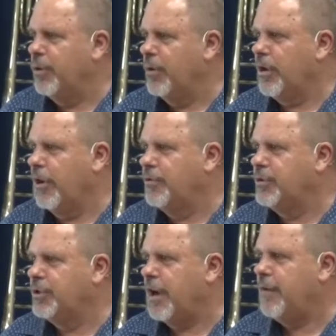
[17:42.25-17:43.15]
We all go
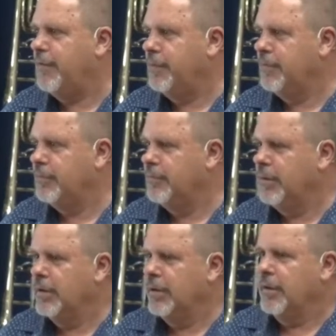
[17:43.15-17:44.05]
through stuff.
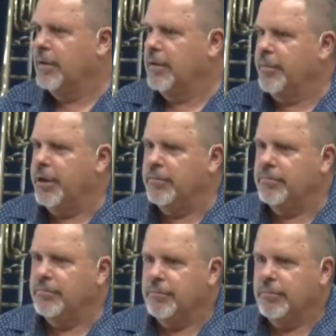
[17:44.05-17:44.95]
I
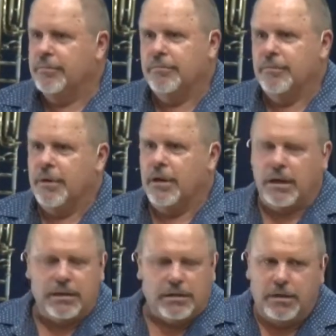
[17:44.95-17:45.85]
mean, I,
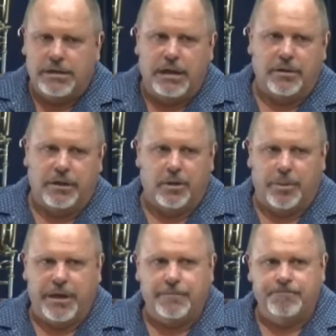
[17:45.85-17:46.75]
will tell you a little
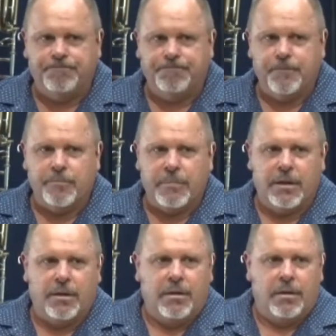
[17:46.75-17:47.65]
bit.
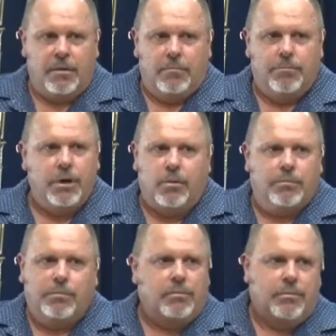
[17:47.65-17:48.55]
But
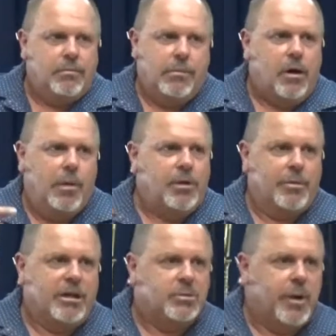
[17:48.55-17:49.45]
I'm
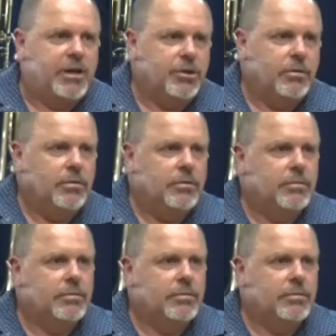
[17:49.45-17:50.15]
nobody special.